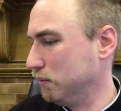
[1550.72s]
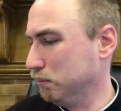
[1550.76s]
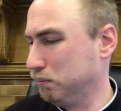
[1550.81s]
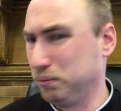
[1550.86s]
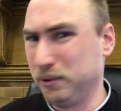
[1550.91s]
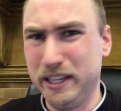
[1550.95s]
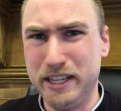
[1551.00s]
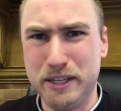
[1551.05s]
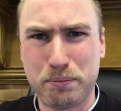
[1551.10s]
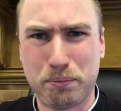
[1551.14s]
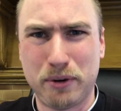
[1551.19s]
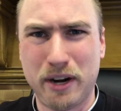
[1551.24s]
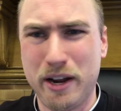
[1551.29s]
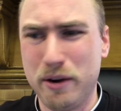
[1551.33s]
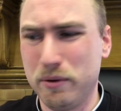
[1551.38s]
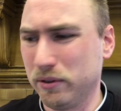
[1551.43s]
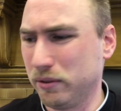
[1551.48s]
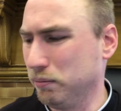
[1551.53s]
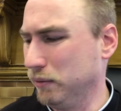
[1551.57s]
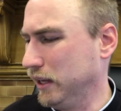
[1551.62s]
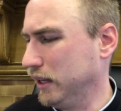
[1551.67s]
Please pray
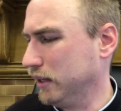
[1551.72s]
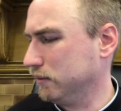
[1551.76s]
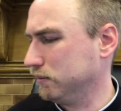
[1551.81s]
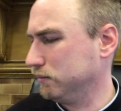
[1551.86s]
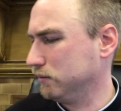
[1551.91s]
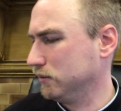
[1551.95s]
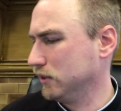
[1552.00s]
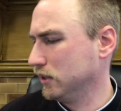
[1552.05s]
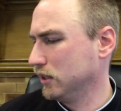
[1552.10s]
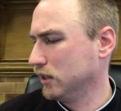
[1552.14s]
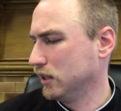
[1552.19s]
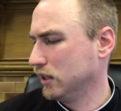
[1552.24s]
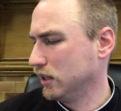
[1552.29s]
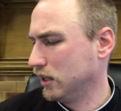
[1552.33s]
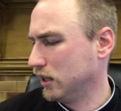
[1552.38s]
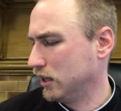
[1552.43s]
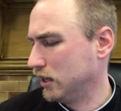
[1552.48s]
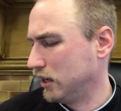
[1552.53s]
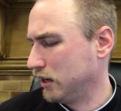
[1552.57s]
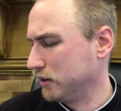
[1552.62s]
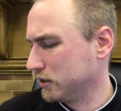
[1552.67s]
with me.
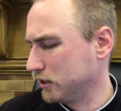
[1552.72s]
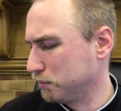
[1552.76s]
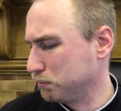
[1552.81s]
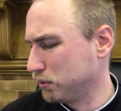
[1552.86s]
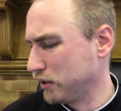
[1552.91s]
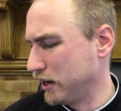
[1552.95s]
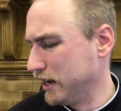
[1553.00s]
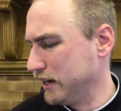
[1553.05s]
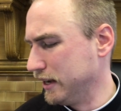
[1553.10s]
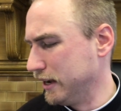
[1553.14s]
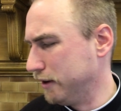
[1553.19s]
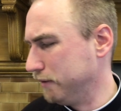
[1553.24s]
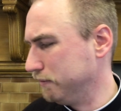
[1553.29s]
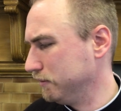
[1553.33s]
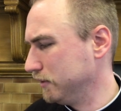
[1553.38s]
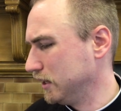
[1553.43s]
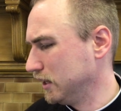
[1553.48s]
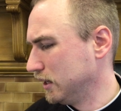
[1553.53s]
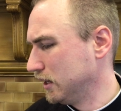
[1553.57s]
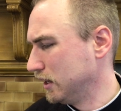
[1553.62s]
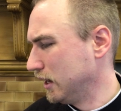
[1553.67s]
I'm going to pray now.
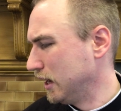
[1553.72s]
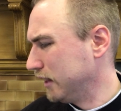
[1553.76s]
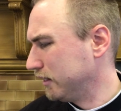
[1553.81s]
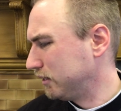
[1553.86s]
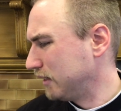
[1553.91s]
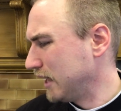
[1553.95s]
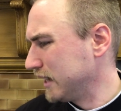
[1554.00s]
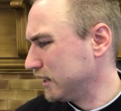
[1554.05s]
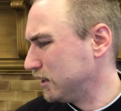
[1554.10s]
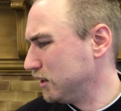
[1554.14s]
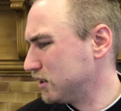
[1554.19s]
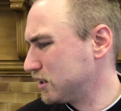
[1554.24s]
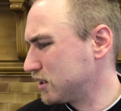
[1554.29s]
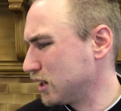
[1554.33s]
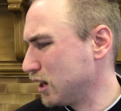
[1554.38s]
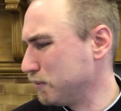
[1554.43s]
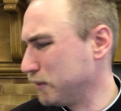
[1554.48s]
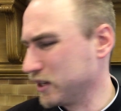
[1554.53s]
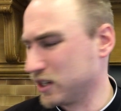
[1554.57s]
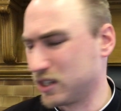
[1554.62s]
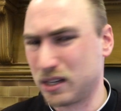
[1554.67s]
And thank you
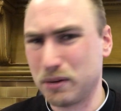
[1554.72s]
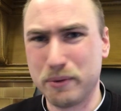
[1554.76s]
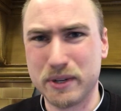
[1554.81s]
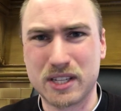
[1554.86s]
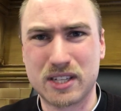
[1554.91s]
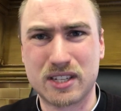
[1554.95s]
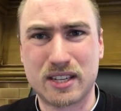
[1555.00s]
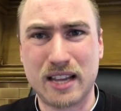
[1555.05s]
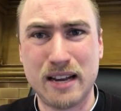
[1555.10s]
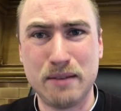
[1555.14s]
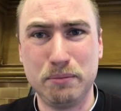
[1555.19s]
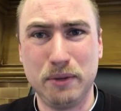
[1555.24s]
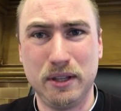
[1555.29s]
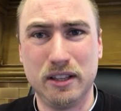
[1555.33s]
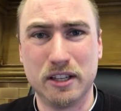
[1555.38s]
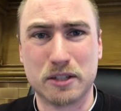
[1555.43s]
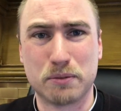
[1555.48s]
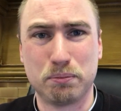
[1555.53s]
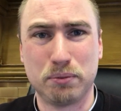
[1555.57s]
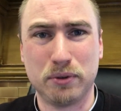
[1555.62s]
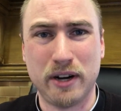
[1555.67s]
so much. Someone sent me
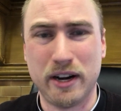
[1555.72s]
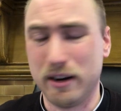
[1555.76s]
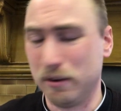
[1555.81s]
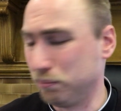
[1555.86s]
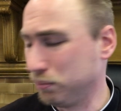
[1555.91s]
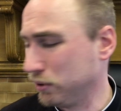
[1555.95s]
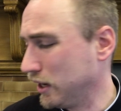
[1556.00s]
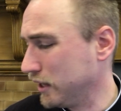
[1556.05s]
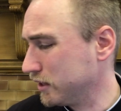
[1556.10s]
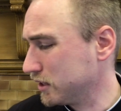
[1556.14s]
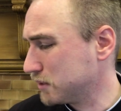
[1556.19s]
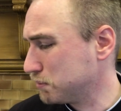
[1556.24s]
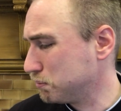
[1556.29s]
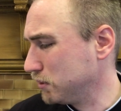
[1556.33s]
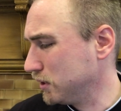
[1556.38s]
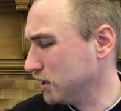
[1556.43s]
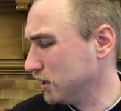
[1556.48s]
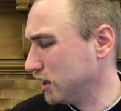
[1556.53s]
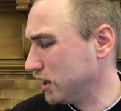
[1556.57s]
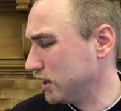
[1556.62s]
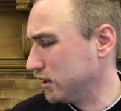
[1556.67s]
this prayer, a prayer that's
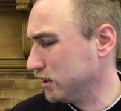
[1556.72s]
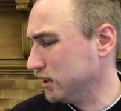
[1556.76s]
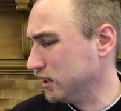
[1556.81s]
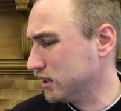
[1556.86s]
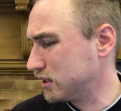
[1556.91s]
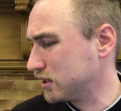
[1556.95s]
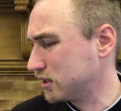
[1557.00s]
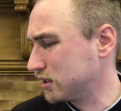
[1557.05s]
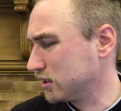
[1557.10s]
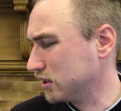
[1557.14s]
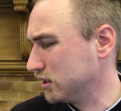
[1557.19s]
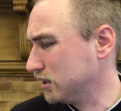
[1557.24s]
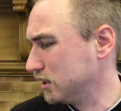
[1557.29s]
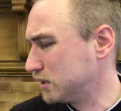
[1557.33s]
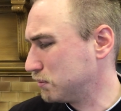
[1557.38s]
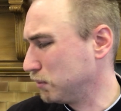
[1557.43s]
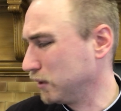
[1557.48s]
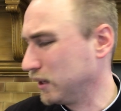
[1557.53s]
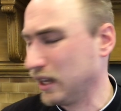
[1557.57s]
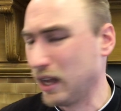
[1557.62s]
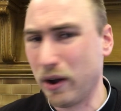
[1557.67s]
been it's
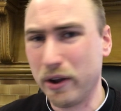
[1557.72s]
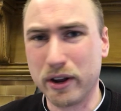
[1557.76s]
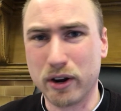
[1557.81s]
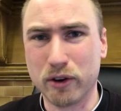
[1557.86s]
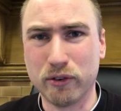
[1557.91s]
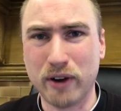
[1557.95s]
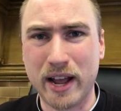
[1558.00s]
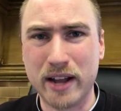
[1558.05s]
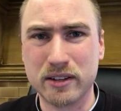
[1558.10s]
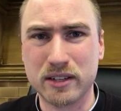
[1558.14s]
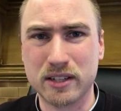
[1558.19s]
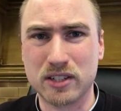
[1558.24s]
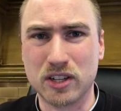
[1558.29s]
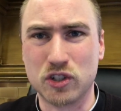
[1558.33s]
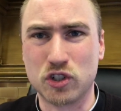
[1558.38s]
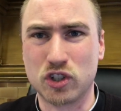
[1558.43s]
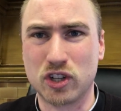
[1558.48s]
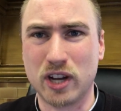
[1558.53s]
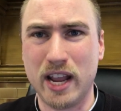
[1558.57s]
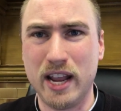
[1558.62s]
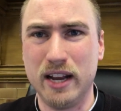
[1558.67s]
been going around as a
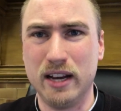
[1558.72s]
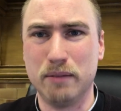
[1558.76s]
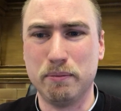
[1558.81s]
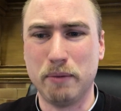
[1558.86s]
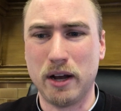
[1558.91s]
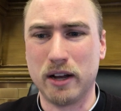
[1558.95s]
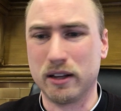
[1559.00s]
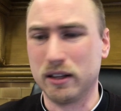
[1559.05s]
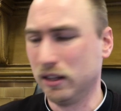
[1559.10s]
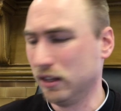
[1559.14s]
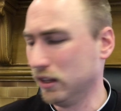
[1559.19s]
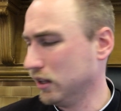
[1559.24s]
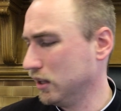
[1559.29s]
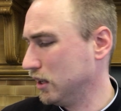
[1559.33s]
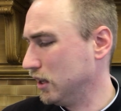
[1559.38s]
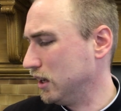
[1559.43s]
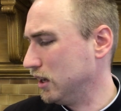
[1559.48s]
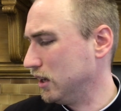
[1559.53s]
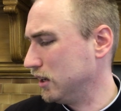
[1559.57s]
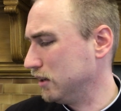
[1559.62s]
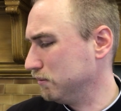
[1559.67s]
chain among
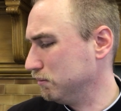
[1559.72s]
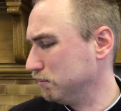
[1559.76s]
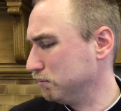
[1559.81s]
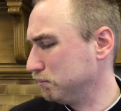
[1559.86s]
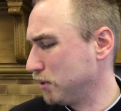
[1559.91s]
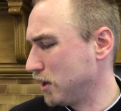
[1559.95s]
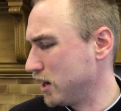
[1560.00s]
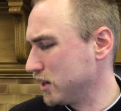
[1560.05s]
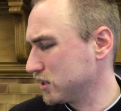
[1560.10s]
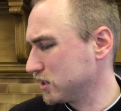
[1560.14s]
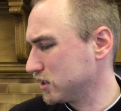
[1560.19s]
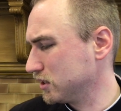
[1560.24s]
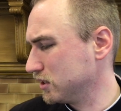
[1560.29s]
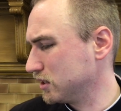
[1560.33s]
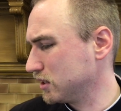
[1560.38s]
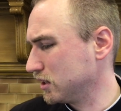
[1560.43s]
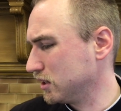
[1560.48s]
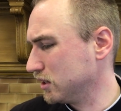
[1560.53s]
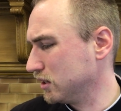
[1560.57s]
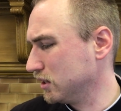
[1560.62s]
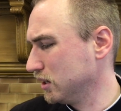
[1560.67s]

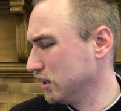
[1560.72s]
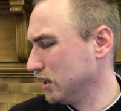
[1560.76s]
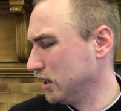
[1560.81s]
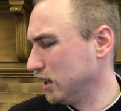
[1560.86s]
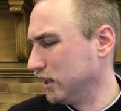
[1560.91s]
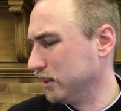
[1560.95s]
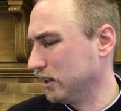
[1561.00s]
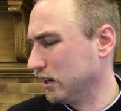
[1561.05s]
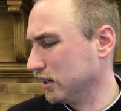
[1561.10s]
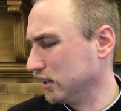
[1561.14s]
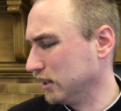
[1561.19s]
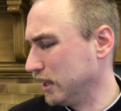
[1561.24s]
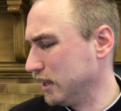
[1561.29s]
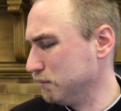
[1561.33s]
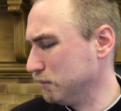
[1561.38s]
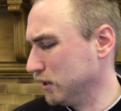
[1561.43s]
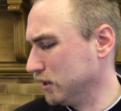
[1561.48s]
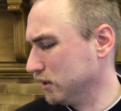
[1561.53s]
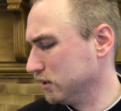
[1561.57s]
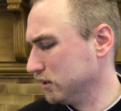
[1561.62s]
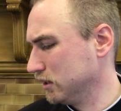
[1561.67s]
pastors and their
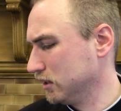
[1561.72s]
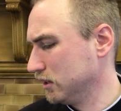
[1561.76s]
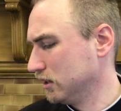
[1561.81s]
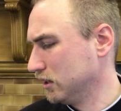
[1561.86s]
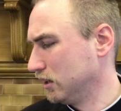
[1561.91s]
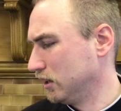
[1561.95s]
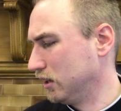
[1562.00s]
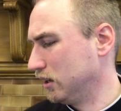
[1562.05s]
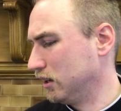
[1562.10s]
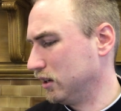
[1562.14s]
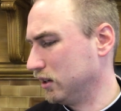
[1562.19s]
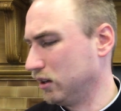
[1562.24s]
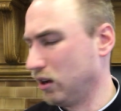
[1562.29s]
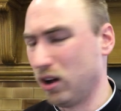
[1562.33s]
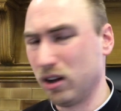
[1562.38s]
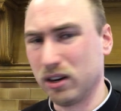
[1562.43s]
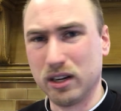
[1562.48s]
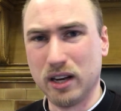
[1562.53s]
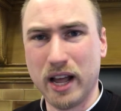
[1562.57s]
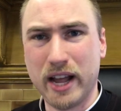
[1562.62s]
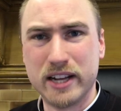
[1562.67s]
laymen
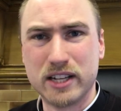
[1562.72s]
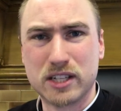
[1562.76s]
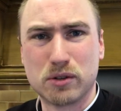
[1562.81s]
online.